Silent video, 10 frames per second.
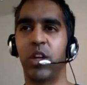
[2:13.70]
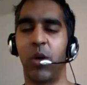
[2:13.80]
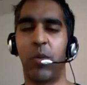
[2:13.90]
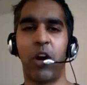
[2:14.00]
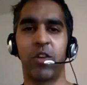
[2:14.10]
you
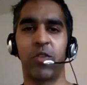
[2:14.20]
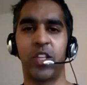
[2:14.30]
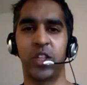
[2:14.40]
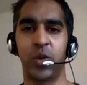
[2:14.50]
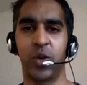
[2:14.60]
know, part of the
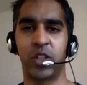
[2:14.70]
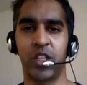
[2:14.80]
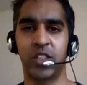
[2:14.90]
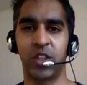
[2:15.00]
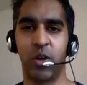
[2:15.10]
reason you were
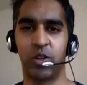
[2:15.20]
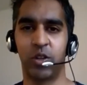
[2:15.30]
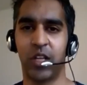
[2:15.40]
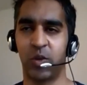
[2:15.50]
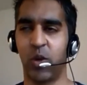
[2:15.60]
interested in gold
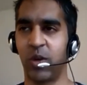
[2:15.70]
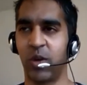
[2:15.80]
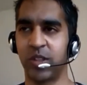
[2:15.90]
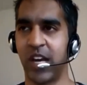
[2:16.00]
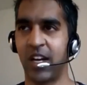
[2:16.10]
in
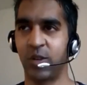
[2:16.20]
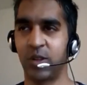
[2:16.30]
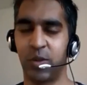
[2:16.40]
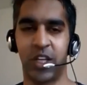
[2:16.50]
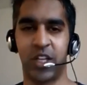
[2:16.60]
2001 was that it
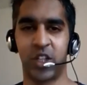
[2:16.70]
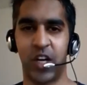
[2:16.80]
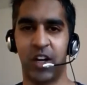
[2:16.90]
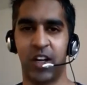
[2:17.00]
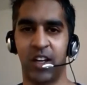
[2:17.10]
was pretty
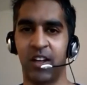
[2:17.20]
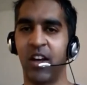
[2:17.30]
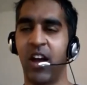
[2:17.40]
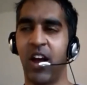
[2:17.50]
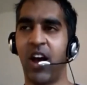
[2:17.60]
contrarian.
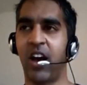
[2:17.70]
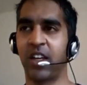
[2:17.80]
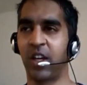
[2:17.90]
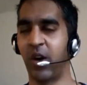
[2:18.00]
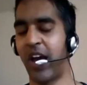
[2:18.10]
Uh,
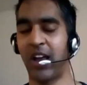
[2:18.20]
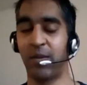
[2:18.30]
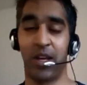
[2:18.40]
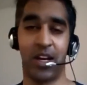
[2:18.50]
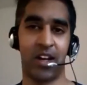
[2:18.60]
mm-hmm. You know, I
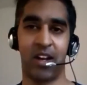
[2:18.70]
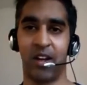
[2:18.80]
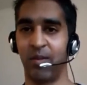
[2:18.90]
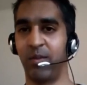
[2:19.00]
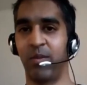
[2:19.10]
had been at
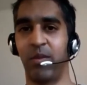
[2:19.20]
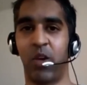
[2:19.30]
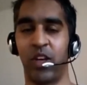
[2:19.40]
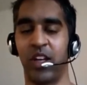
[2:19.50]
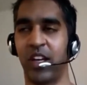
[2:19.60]
a, a
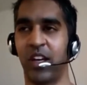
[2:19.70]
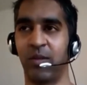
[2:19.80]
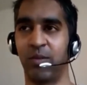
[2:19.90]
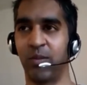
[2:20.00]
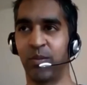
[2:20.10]

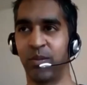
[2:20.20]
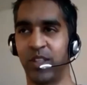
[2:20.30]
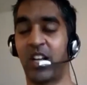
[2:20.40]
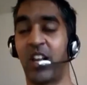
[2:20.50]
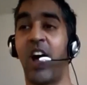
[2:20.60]
really
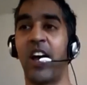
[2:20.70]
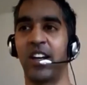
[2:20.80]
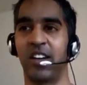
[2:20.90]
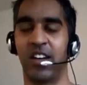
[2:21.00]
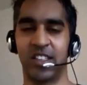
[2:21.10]

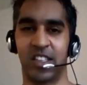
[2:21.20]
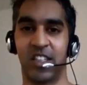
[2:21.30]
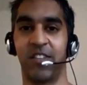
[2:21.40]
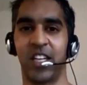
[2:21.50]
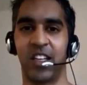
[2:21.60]
declined uh,
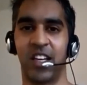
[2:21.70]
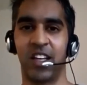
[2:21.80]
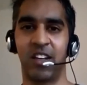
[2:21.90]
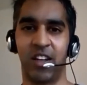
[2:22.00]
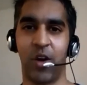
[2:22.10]

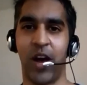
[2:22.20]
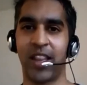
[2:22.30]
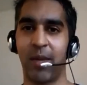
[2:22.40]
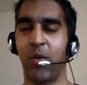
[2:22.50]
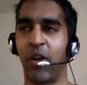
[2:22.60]
significantly, you know,
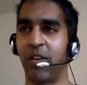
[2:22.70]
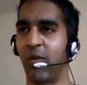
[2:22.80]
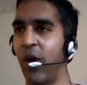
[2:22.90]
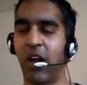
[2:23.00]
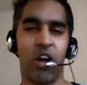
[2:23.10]
at that
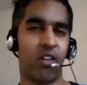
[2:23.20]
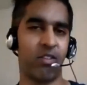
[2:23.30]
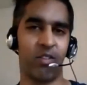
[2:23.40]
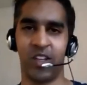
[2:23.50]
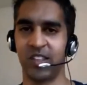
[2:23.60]
point, well
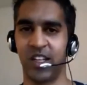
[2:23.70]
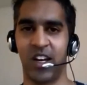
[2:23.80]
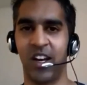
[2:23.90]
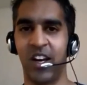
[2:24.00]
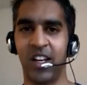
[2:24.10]
off of its
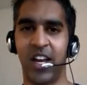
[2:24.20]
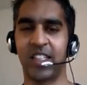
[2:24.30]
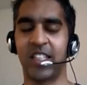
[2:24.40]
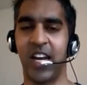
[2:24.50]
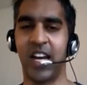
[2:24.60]
uh,
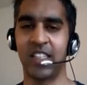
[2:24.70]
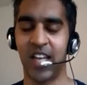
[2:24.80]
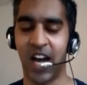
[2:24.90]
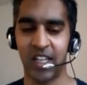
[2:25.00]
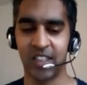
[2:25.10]
1980s
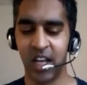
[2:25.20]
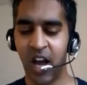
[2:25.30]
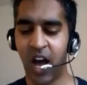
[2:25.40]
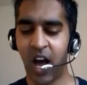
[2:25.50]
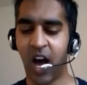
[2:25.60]
highs.
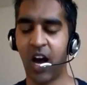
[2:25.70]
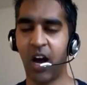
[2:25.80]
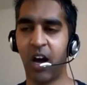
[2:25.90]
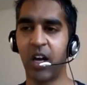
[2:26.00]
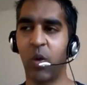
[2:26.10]

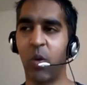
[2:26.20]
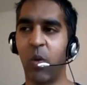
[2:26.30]
Uh,